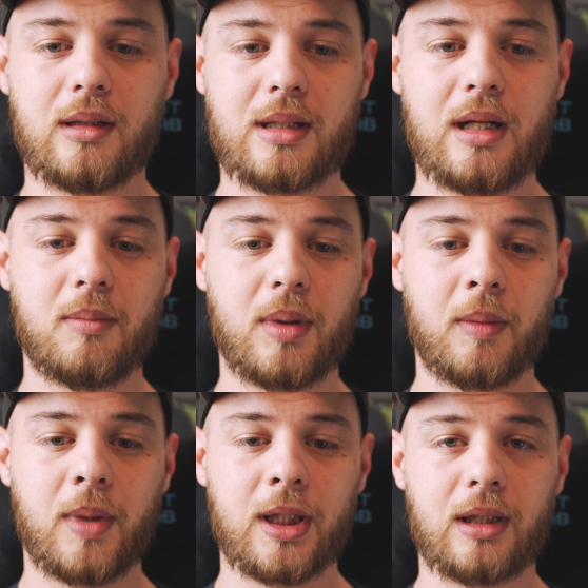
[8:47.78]
sleep,
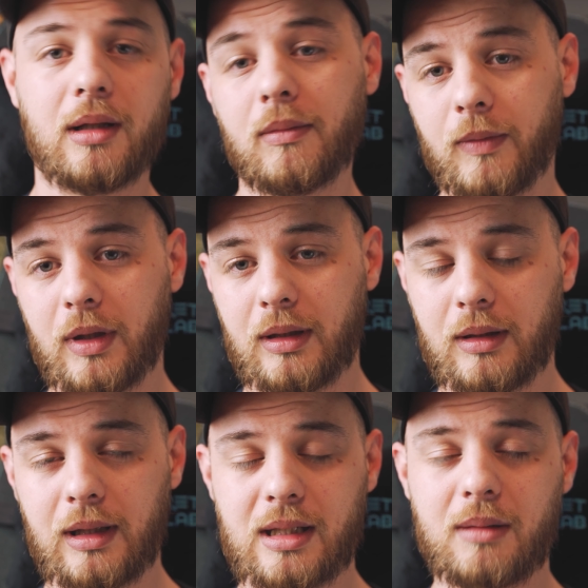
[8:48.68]
but
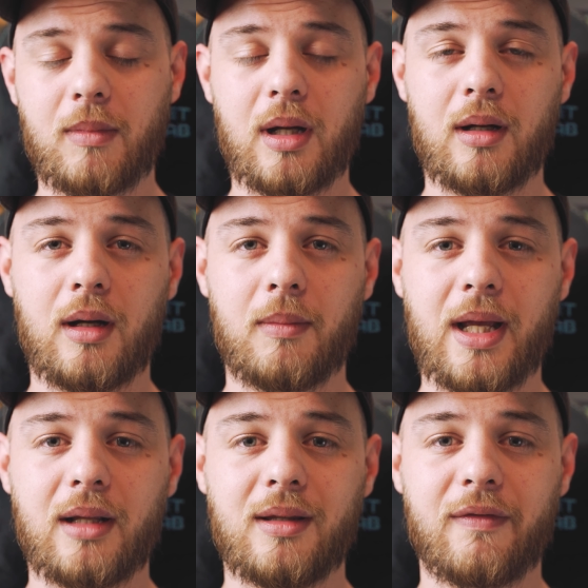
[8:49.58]
doesn't
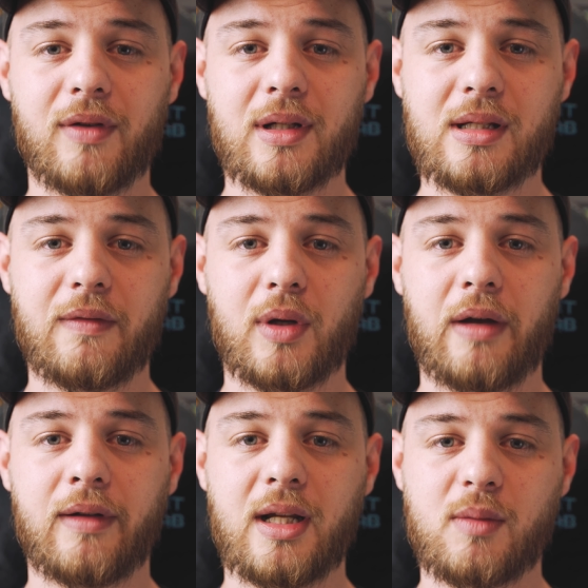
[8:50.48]
make a difference if you
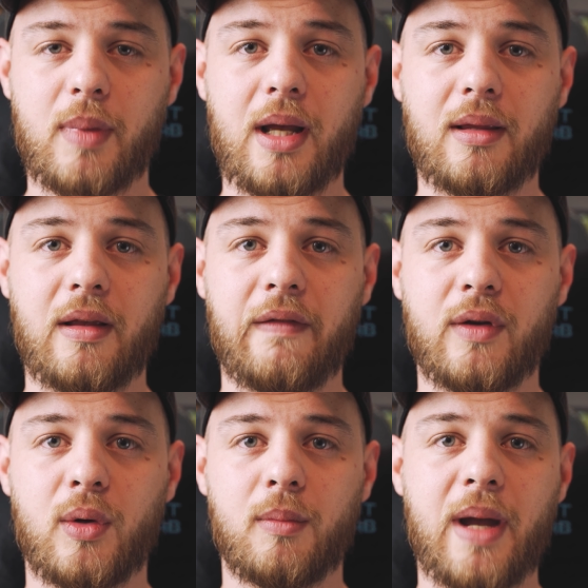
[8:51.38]
have a nice bed if
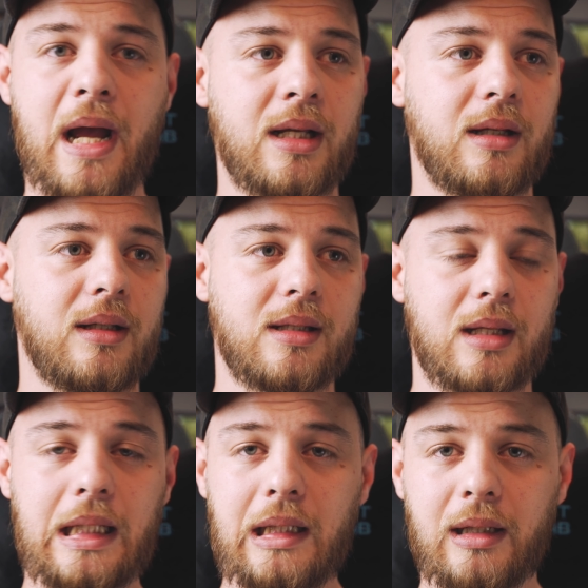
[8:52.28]
your back is
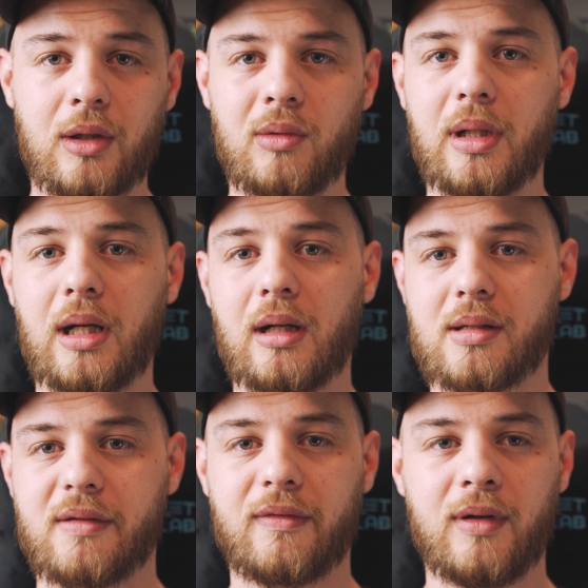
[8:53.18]
killing you
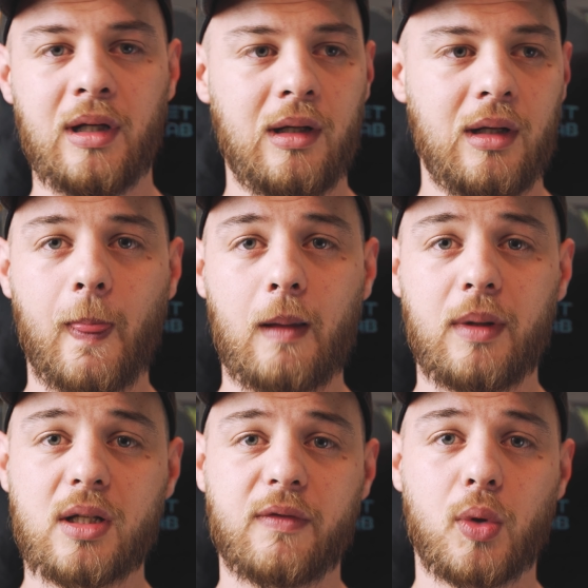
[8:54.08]
because
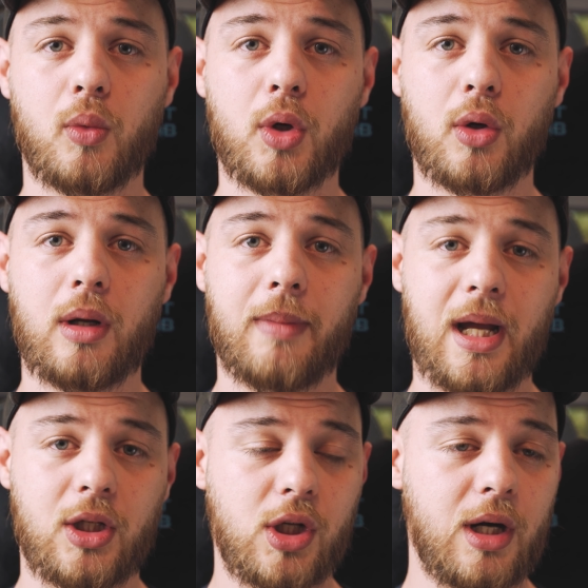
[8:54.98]
of your work on a
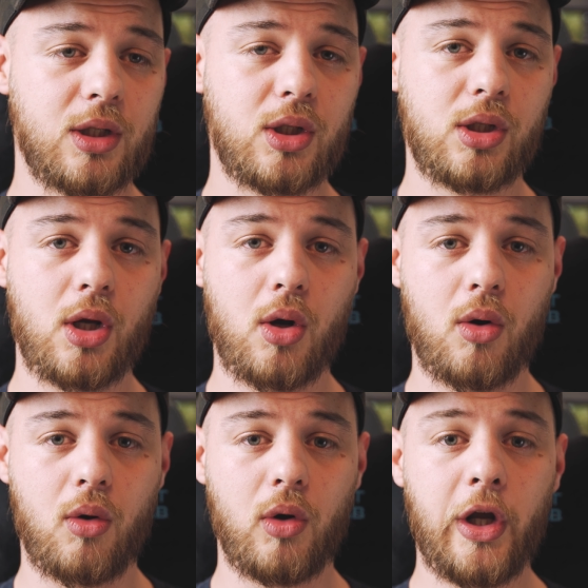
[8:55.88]
bad chair.
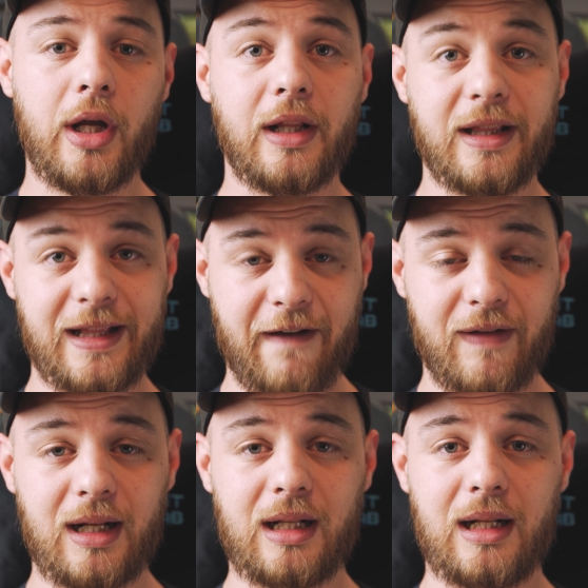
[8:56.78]
So
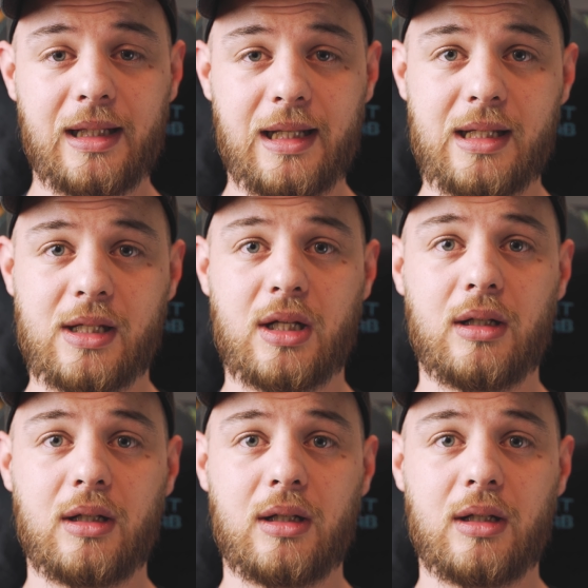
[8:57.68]
definitely this